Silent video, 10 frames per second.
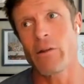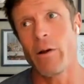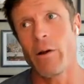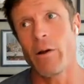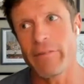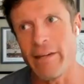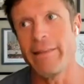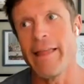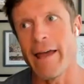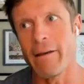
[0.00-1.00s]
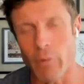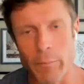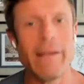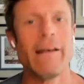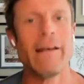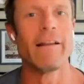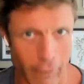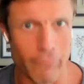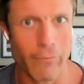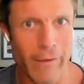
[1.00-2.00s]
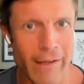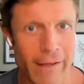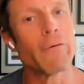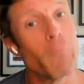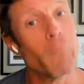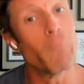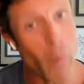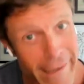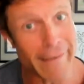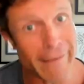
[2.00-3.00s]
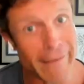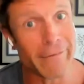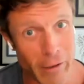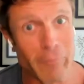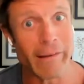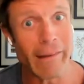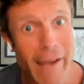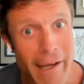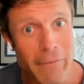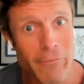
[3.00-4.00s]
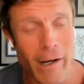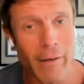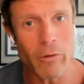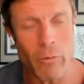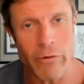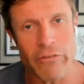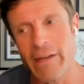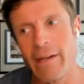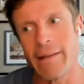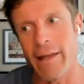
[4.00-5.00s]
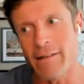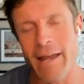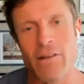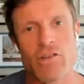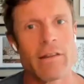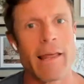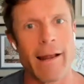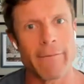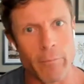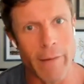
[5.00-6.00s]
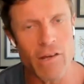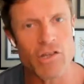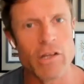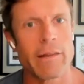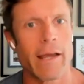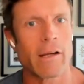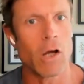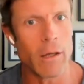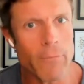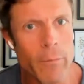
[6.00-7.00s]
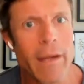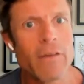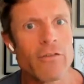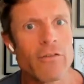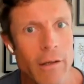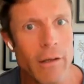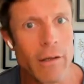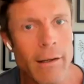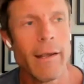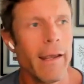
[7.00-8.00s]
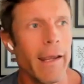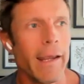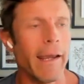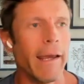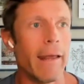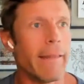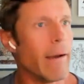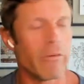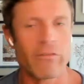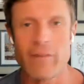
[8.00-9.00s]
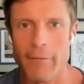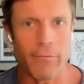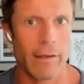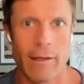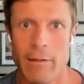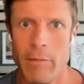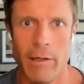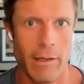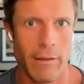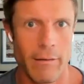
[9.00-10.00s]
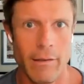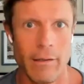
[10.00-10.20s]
so I've seen that repeat itself in different ways throughout my life, right? We're seeking that attention, that affirmation, that confirmation. And that was definitely me.